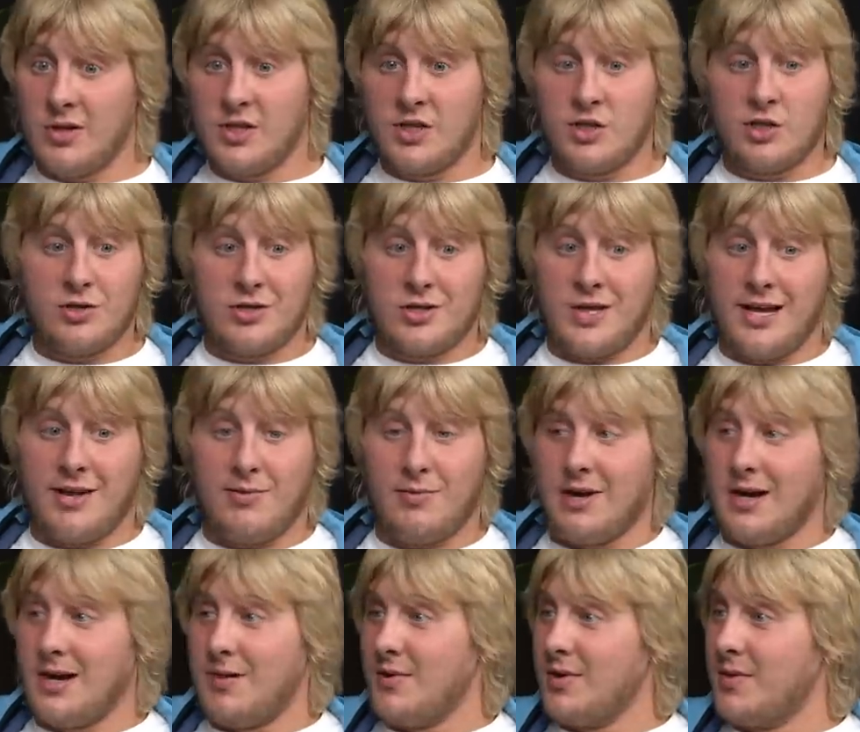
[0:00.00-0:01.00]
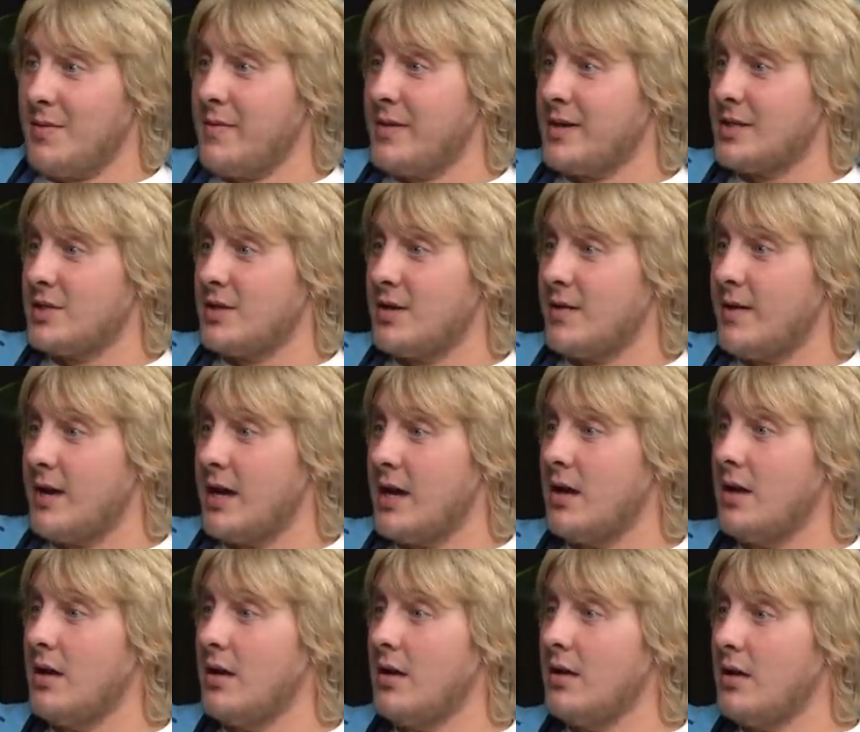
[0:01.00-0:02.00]
it's just like, wow, what are we meant to do? That's
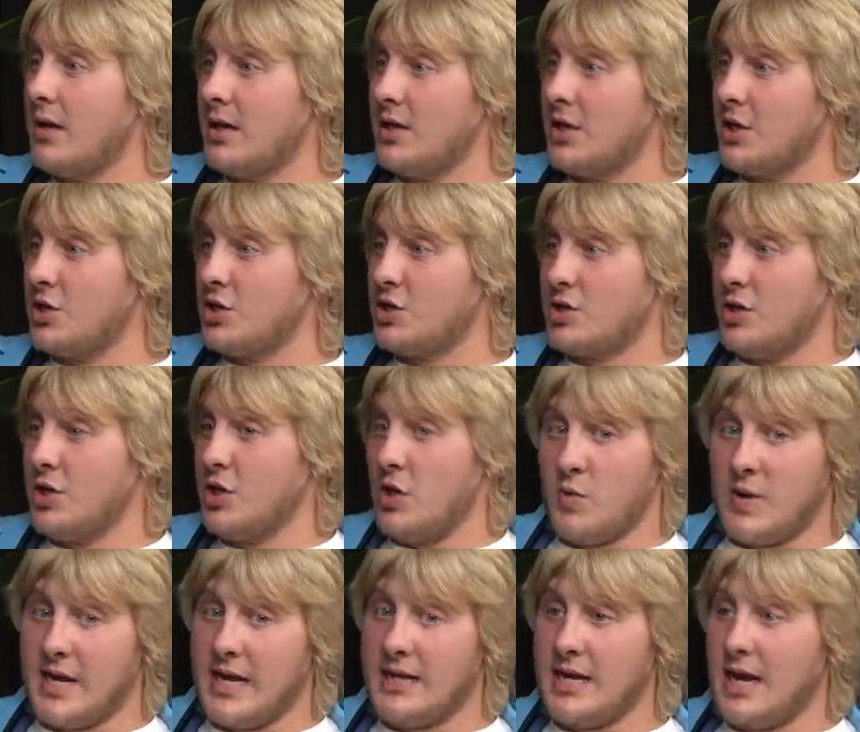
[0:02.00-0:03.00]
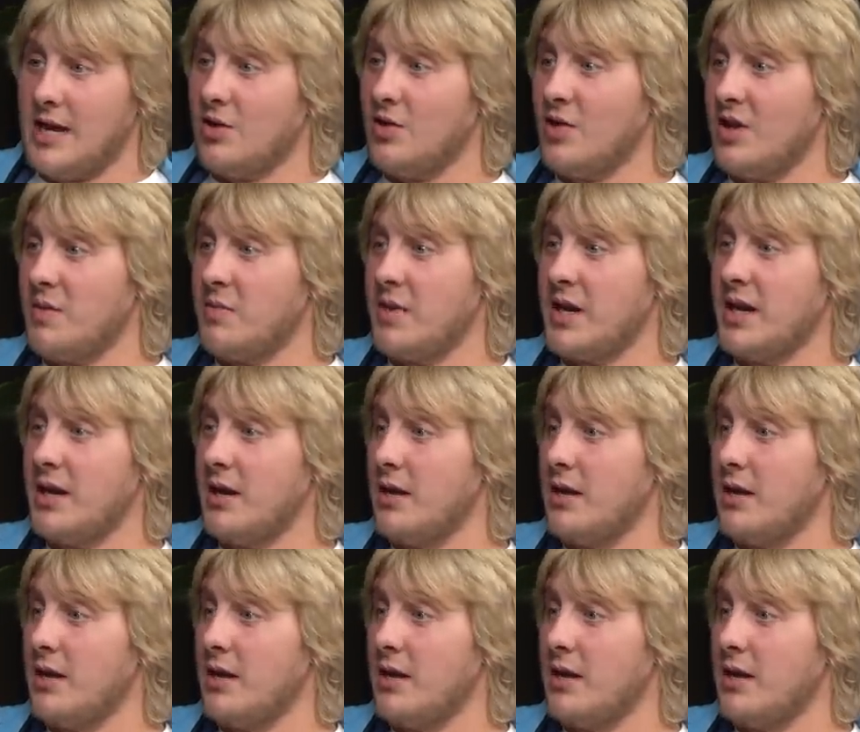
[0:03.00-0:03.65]
it, lad. And you don't get that lucky break.